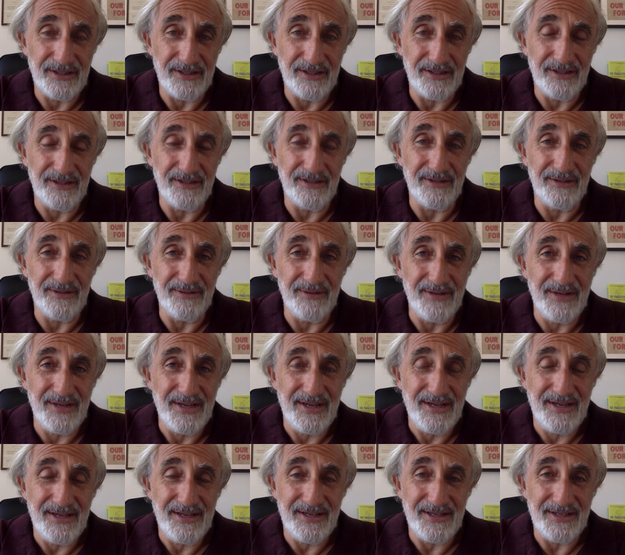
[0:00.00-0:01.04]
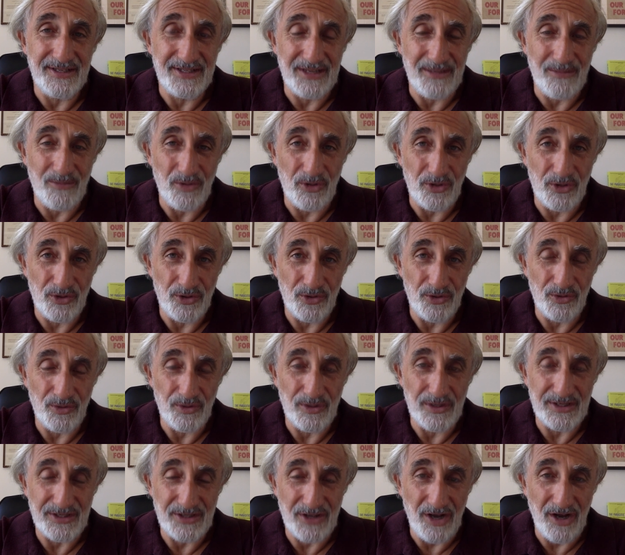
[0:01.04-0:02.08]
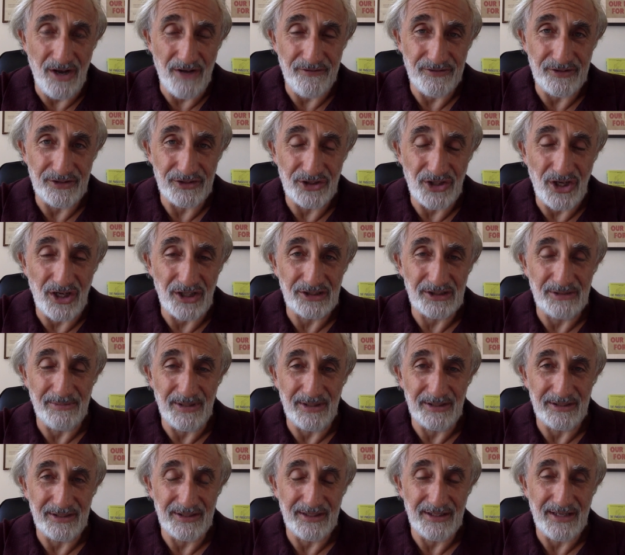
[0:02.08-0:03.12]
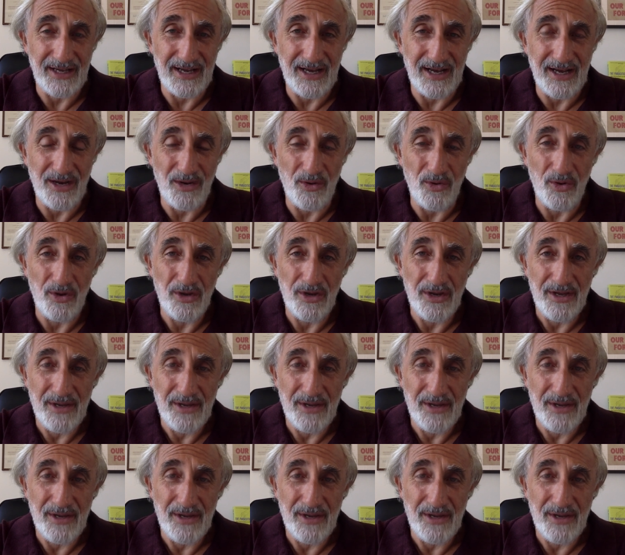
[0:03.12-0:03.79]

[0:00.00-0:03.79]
uh, is someone who has often talked about how